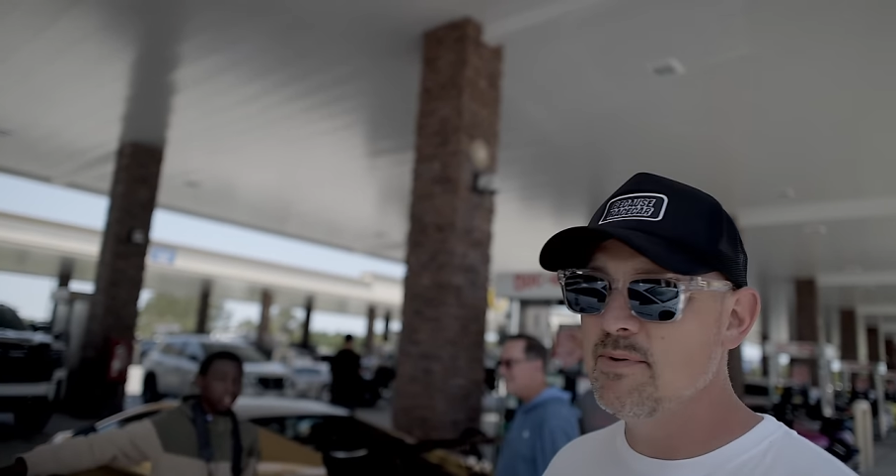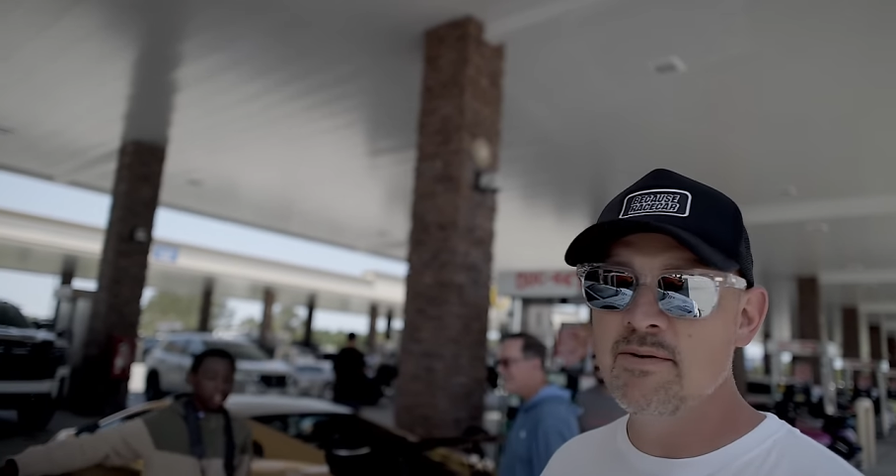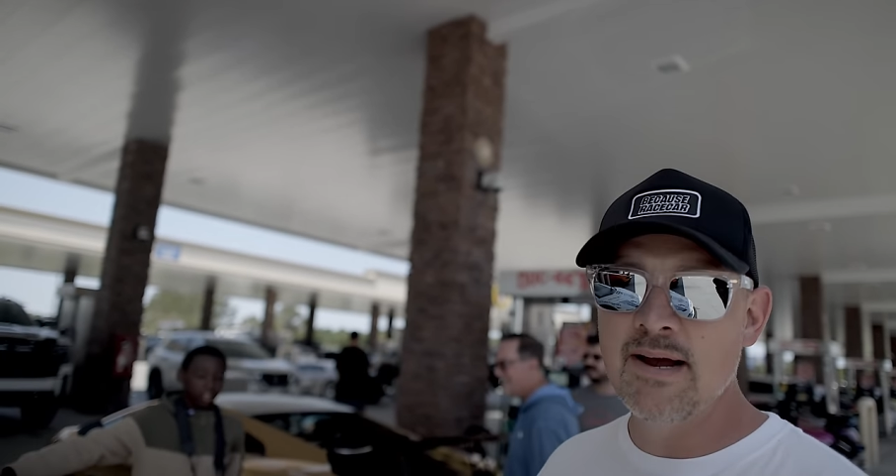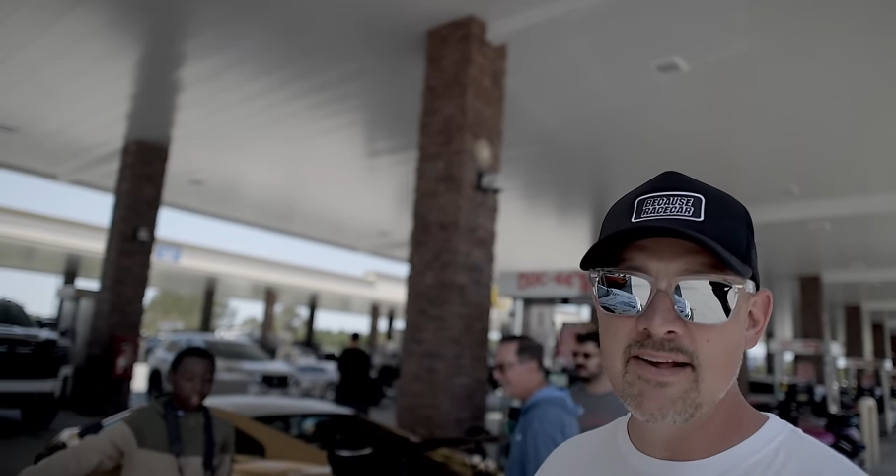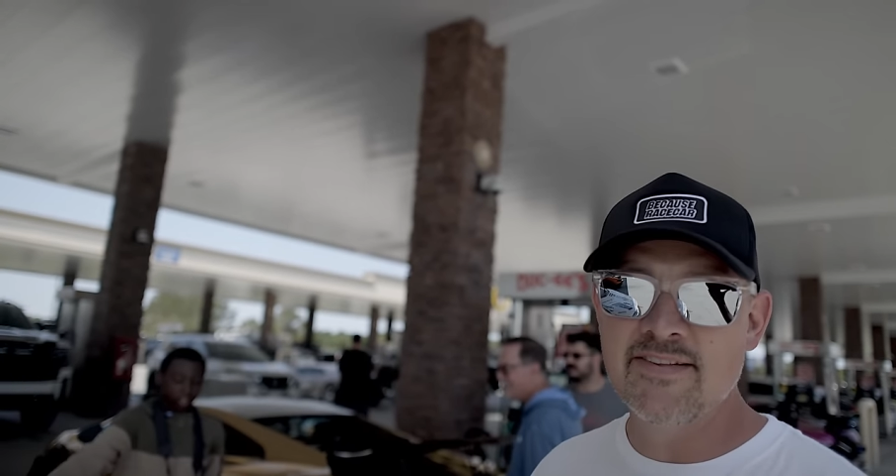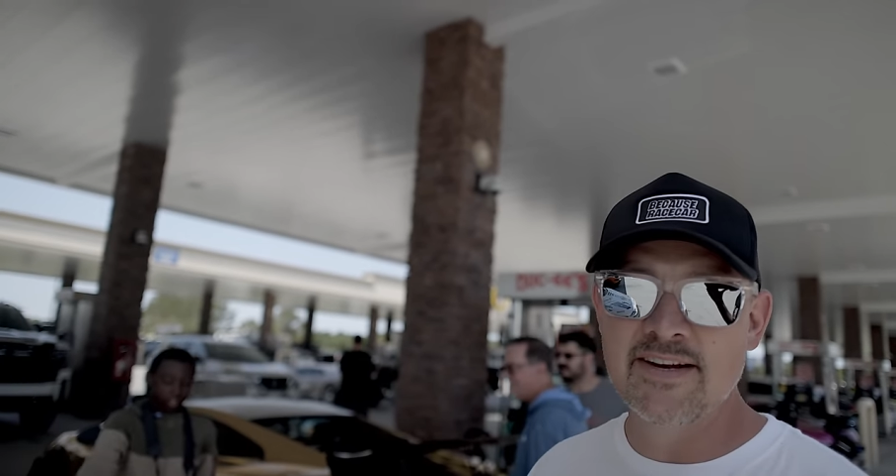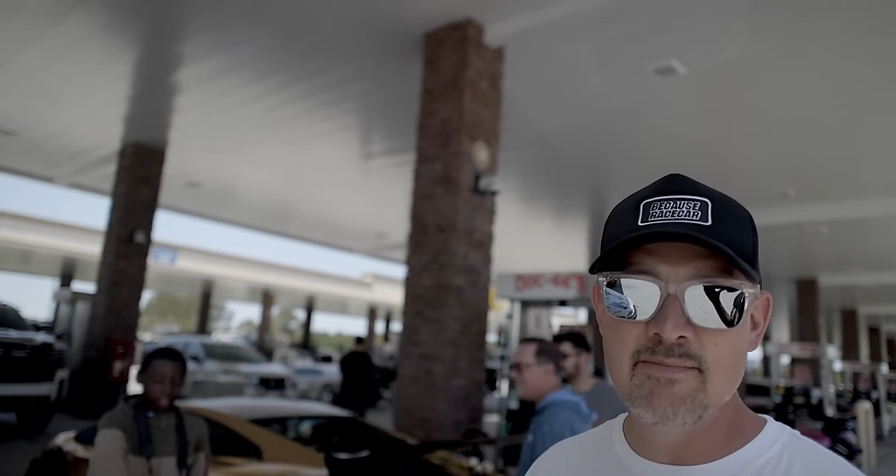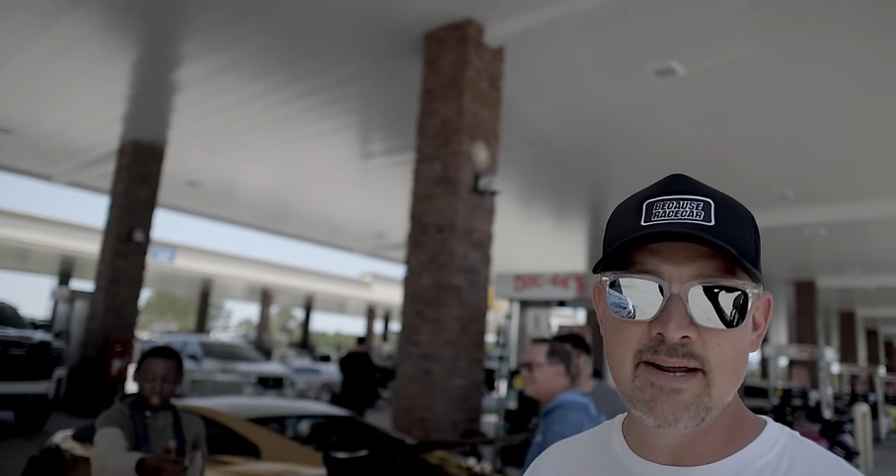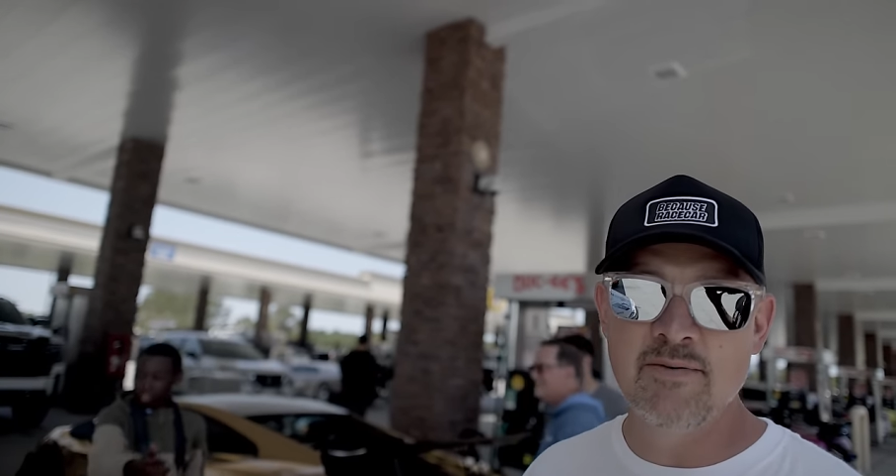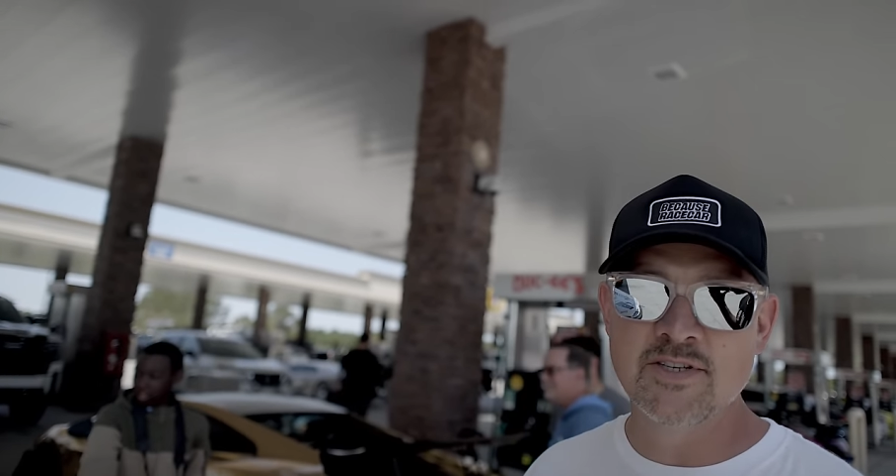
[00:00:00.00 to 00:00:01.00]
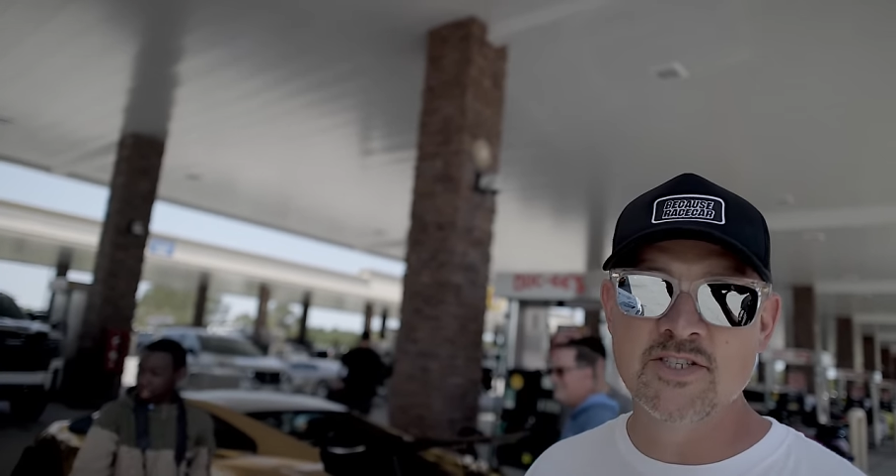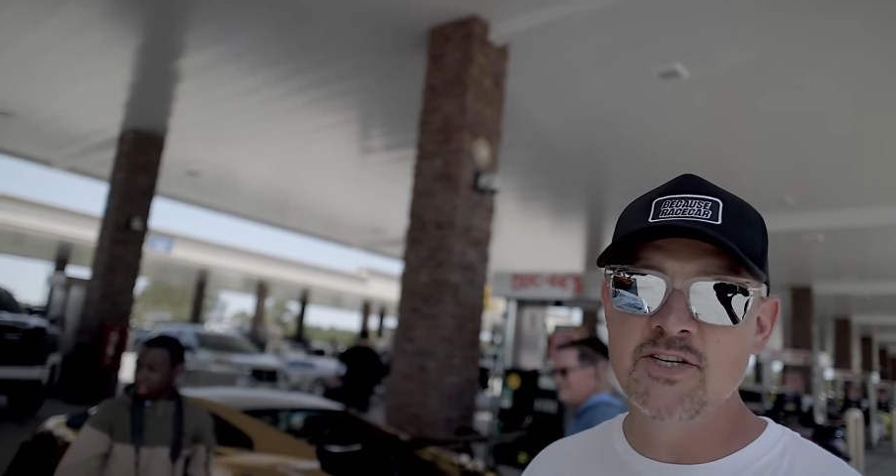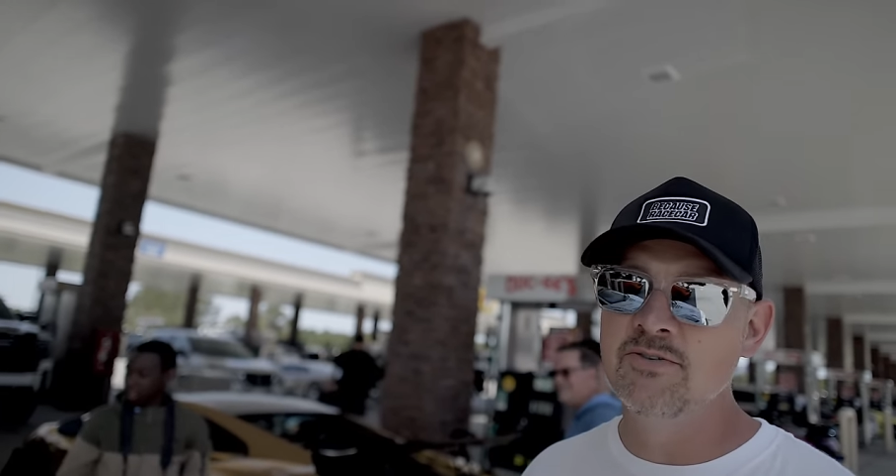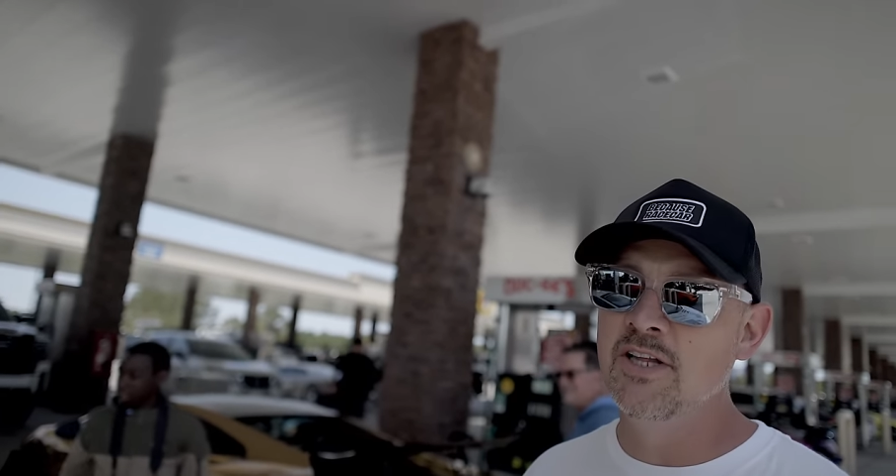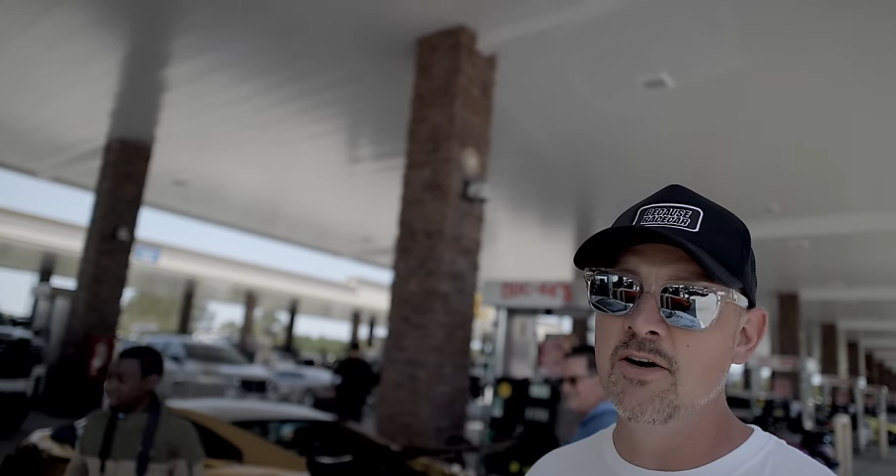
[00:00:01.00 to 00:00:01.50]
we raised it a bit. It was
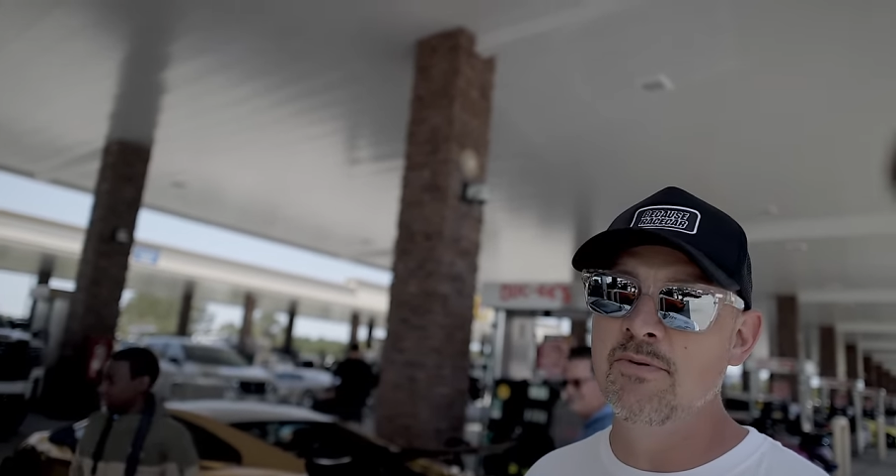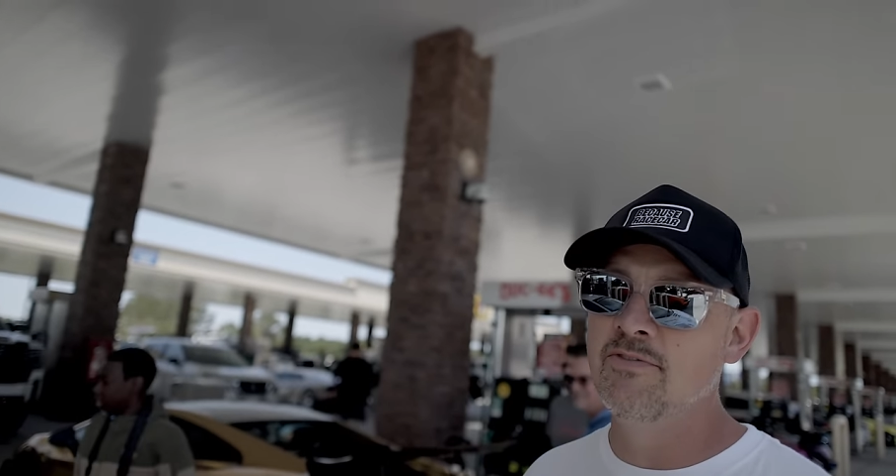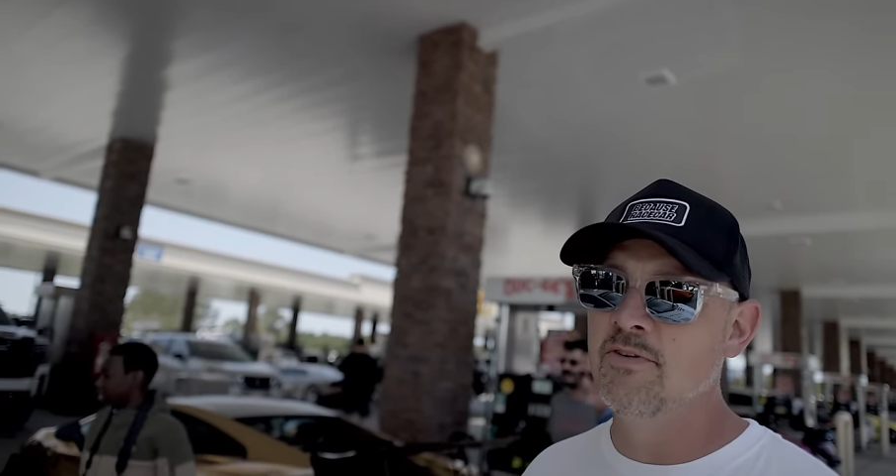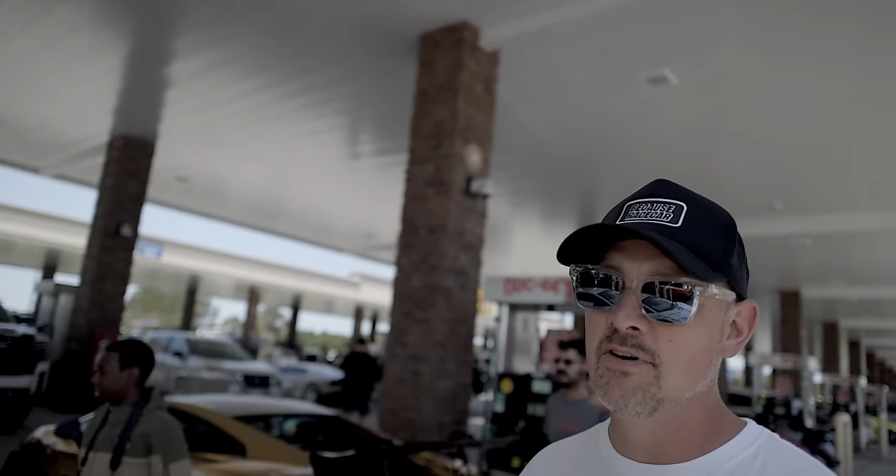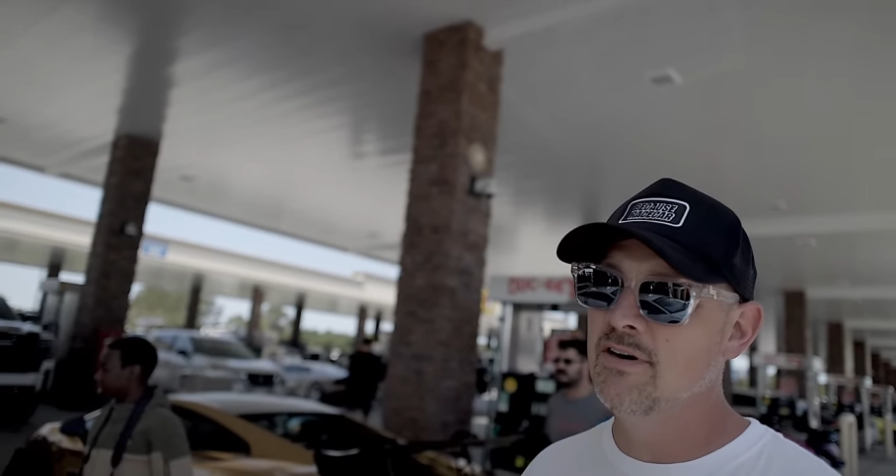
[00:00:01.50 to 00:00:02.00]
too low before.